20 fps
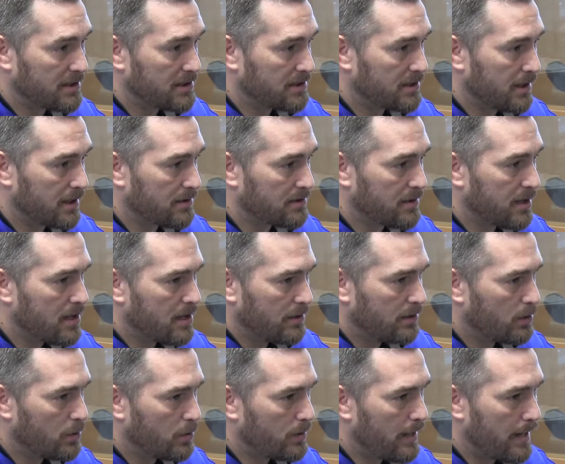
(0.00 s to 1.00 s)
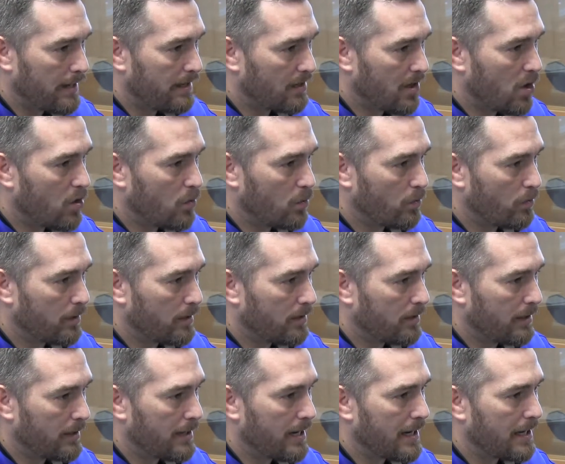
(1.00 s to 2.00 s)
says you can't own
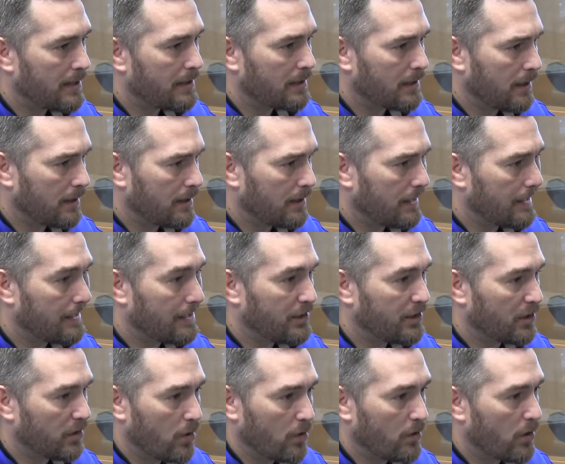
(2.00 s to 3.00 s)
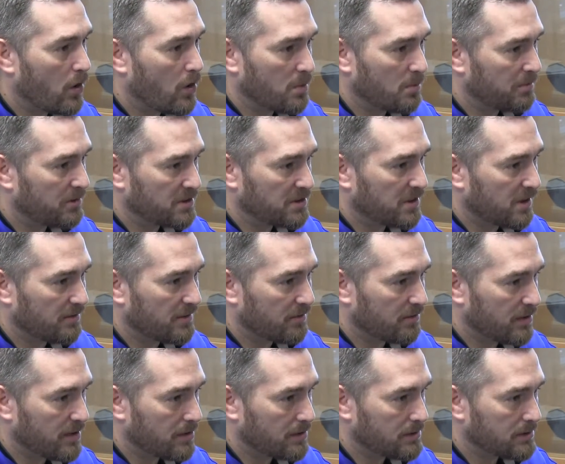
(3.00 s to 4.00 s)
a handgun in your own home for
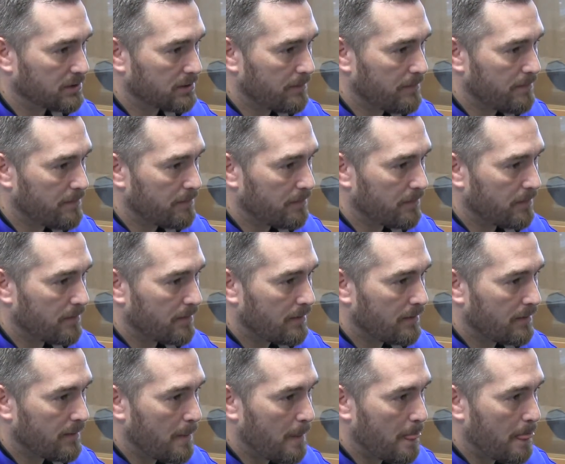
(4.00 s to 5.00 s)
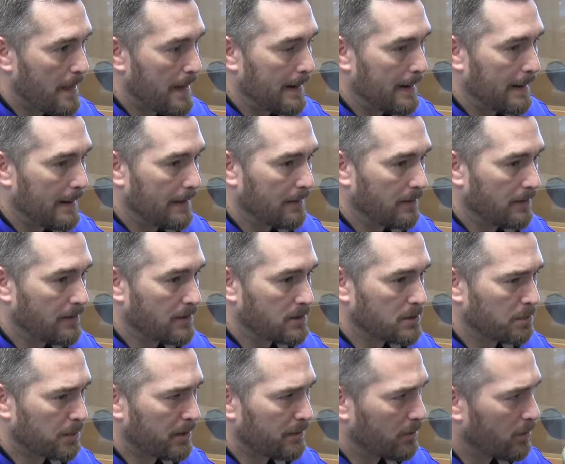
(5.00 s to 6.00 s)
self-defense. And the
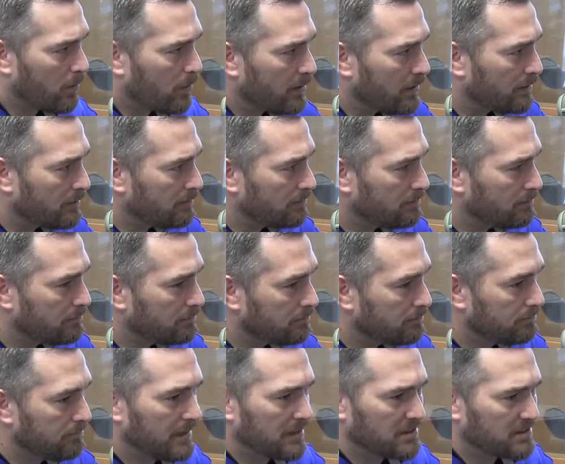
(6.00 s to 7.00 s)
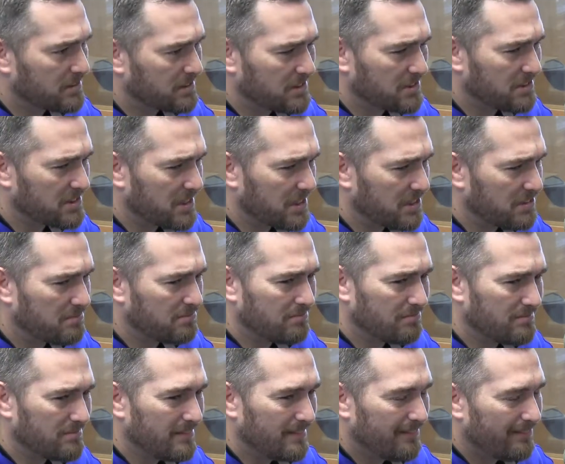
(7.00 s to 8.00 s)
Supreme Court basically said,
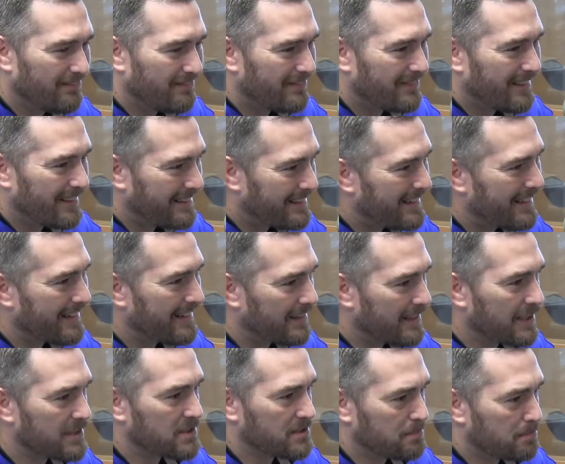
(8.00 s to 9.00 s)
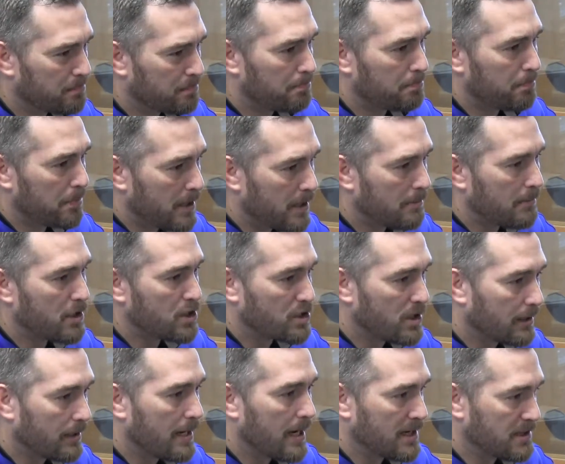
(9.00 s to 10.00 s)
yeah, that's pretty much
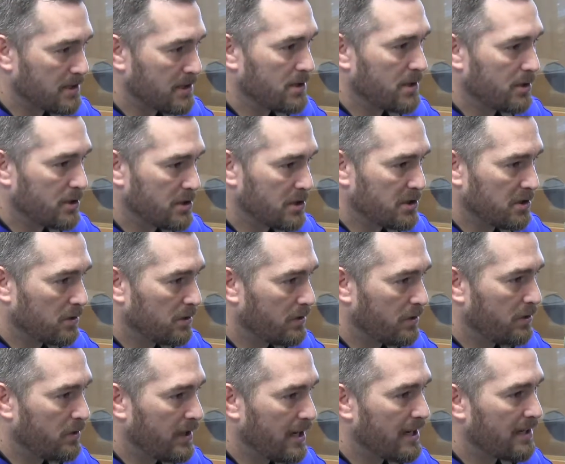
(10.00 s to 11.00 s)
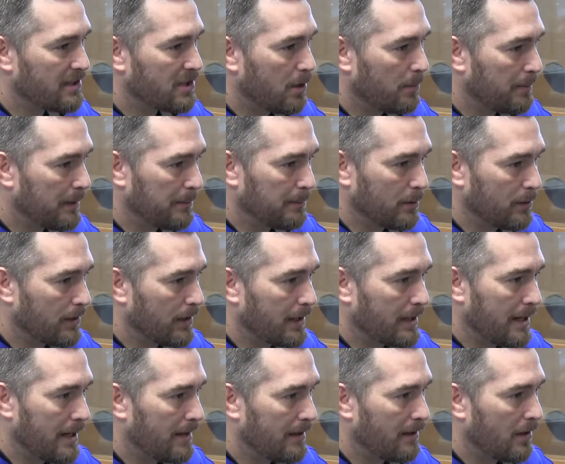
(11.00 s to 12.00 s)
unconstitutional. You can't tell people they
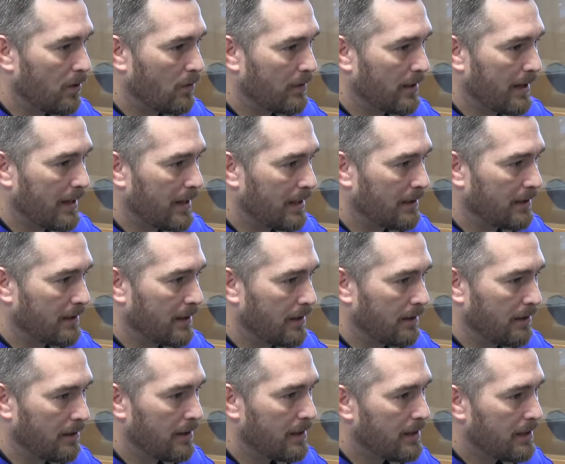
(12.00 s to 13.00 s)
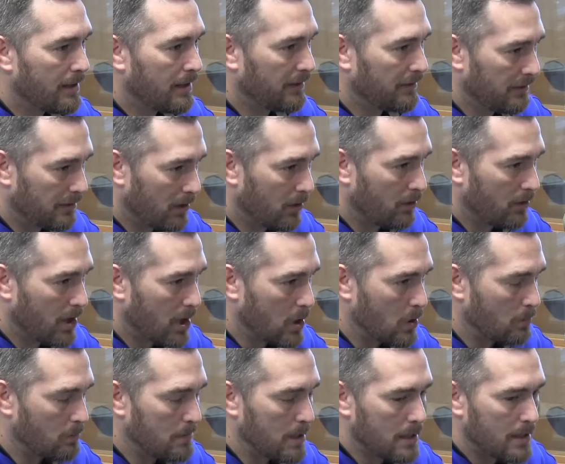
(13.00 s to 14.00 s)
can't own a handgun in their own home.